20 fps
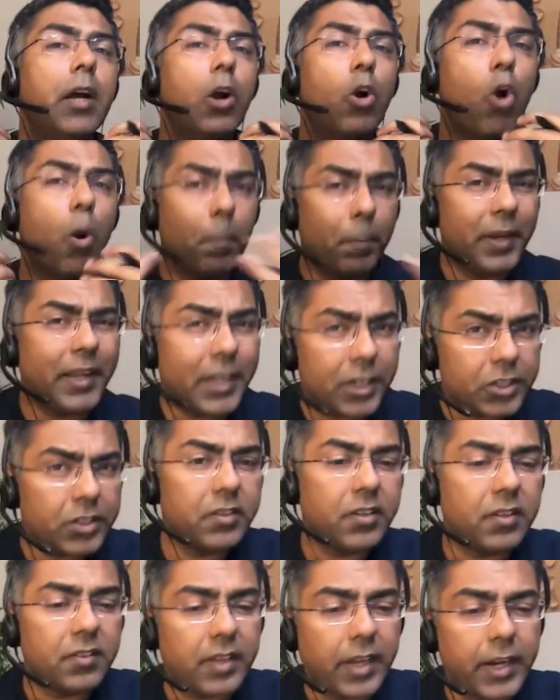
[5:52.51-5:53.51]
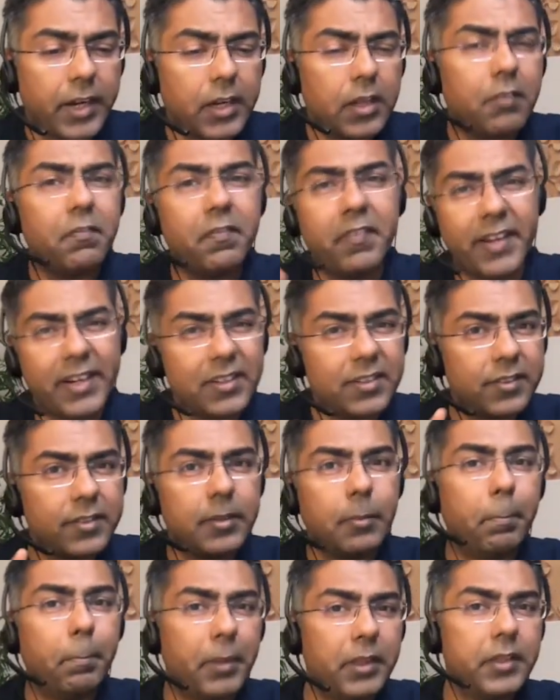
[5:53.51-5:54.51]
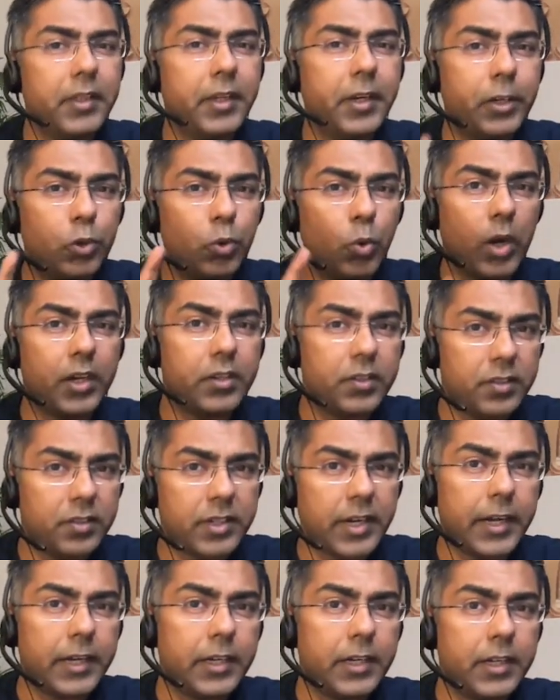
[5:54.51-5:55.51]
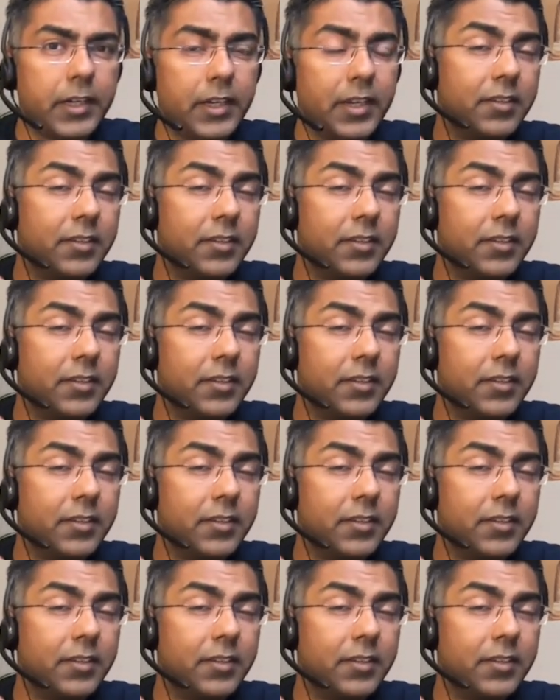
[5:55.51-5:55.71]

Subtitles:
Complications aside, a very simple thing to understand